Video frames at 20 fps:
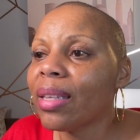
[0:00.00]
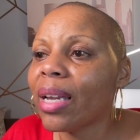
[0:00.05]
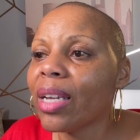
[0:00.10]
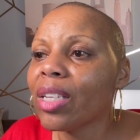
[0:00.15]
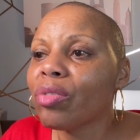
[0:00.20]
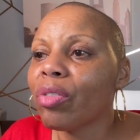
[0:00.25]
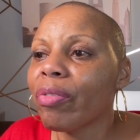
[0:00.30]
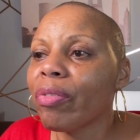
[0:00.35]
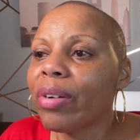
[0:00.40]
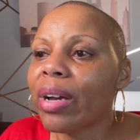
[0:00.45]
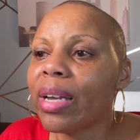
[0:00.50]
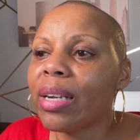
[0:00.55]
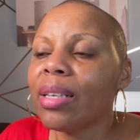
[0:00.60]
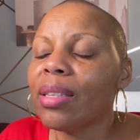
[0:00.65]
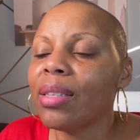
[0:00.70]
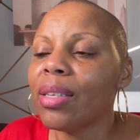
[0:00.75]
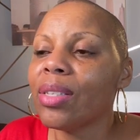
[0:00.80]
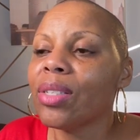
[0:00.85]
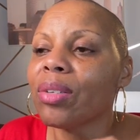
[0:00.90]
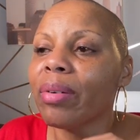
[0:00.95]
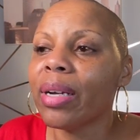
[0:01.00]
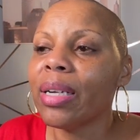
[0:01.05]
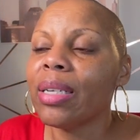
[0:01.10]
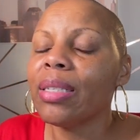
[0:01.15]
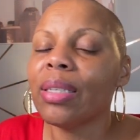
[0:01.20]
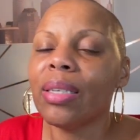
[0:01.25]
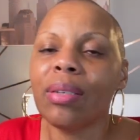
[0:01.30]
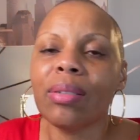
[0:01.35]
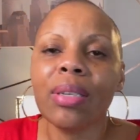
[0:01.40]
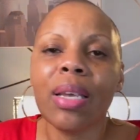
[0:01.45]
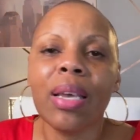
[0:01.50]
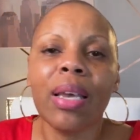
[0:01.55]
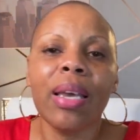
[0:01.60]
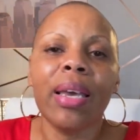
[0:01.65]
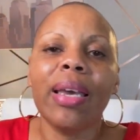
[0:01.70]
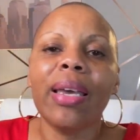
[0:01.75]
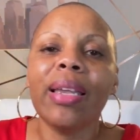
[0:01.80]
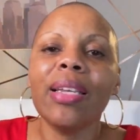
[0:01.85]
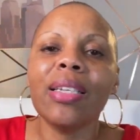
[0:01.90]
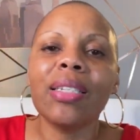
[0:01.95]
thanks for finding these great deals
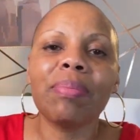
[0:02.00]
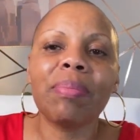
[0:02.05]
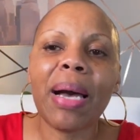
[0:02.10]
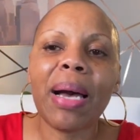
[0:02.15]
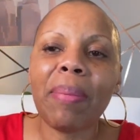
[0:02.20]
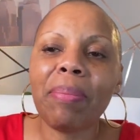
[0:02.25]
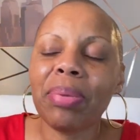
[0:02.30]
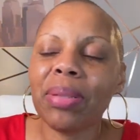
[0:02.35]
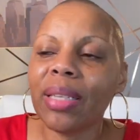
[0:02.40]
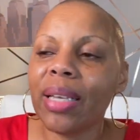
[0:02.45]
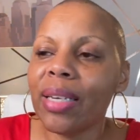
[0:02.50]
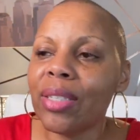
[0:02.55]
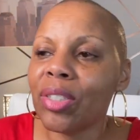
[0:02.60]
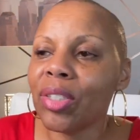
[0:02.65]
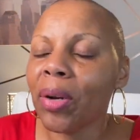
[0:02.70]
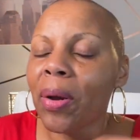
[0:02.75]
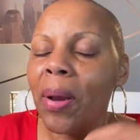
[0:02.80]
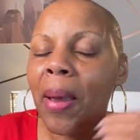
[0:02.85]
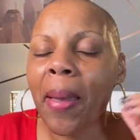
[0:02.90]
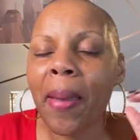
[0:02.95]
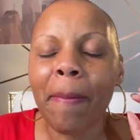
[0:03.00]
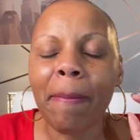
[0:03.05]
it is my pleasure